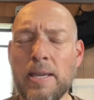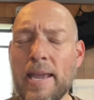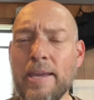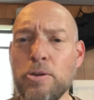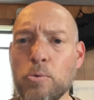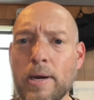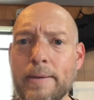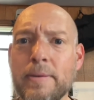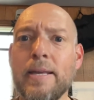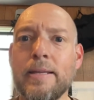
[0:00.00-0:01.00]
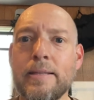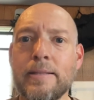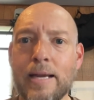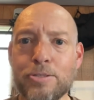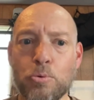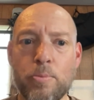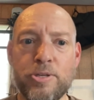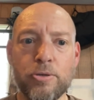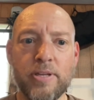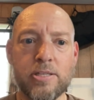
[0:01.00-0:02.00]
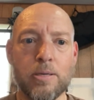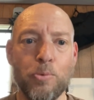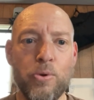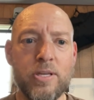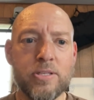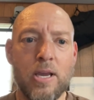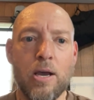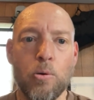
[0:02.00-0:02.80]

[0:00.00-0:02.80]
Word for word: Anyway, that's what we'll be doing the next couple weeks.